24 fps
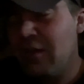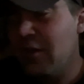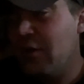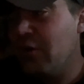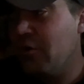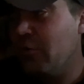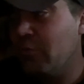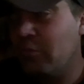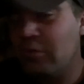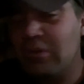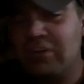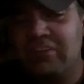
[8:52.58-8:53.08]

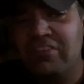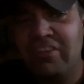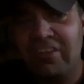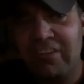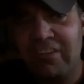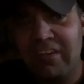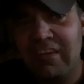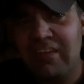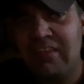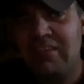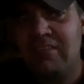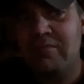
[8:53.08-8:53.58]
We took
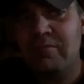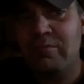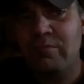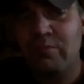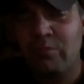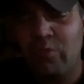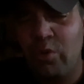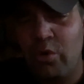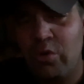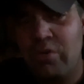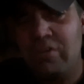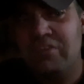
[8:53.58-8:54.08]
it
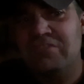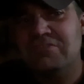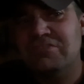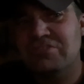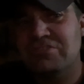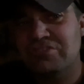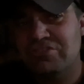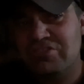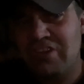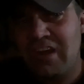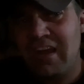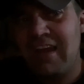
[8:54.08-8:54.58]
more in
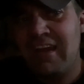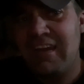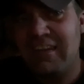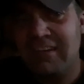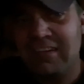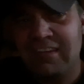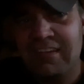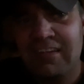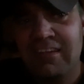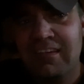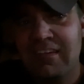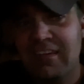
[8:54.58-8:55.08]
stride.